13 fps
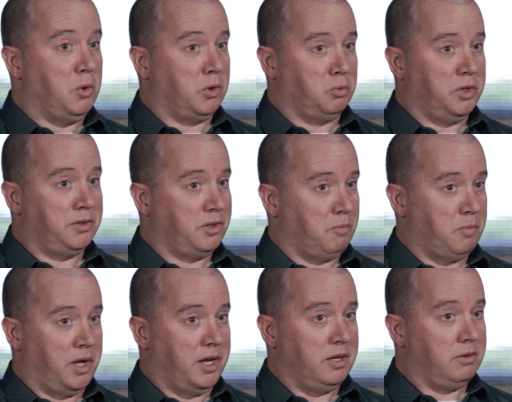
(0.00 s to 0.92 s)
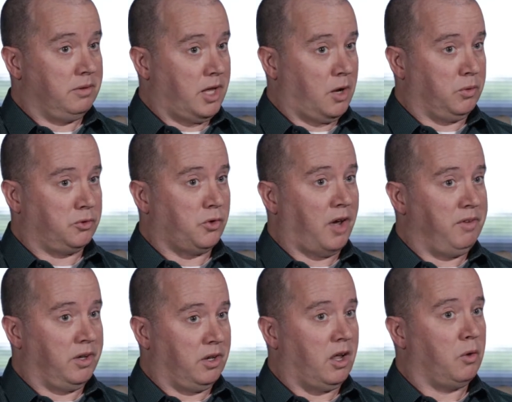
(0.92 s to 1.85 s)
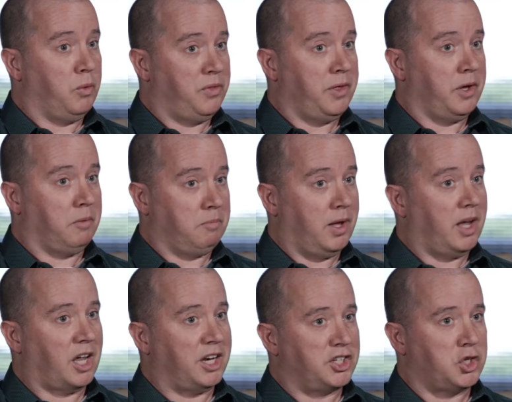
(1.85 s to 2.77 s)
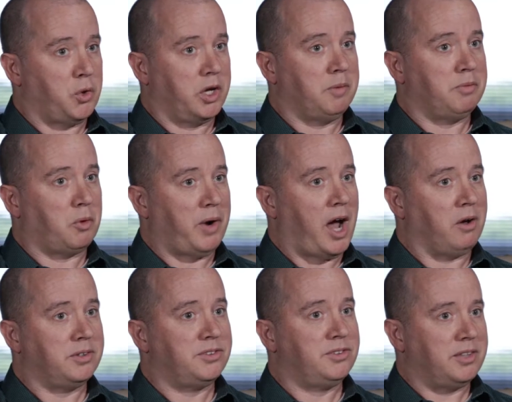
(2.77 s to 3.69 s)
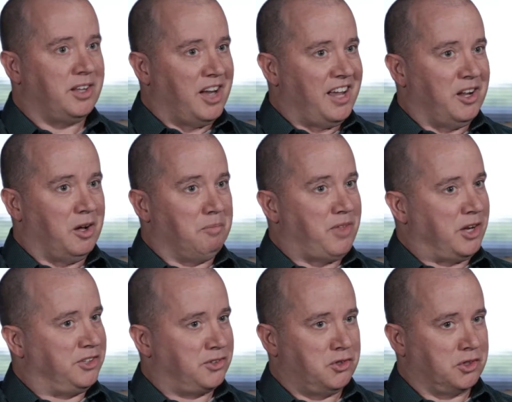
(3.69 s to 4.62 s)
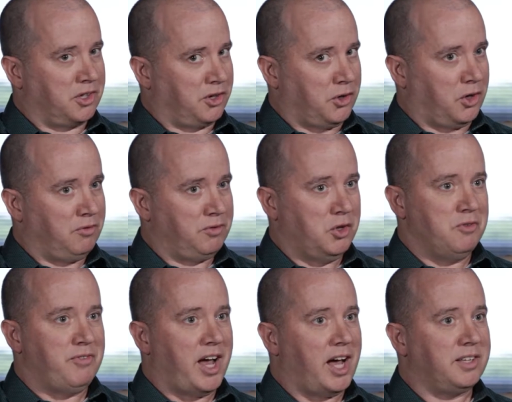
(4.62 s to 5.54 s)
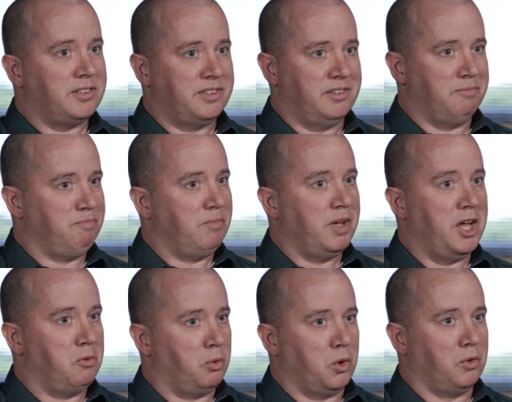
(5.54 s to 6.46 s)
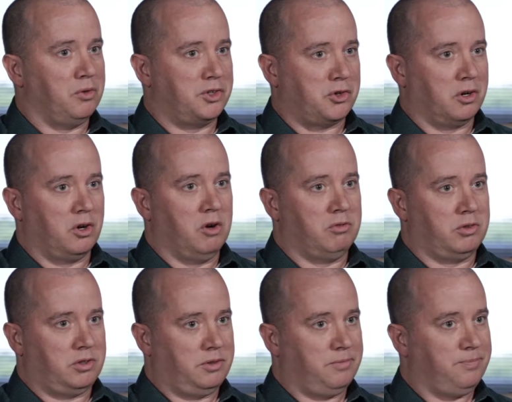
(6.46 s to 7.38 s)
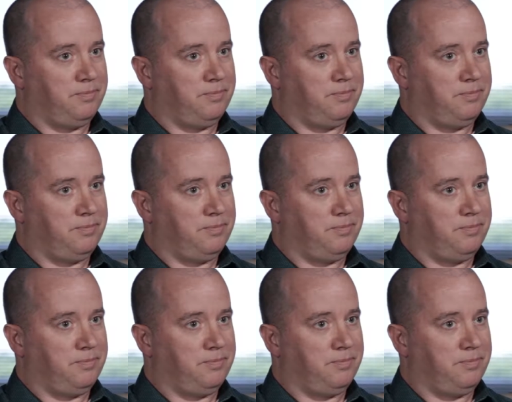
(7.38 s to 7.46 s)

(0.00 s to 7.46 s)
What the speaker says: He was with somebody that was driving along with him, kind of showing him the routes, and they just took a curve too fast and he rolled the truck over.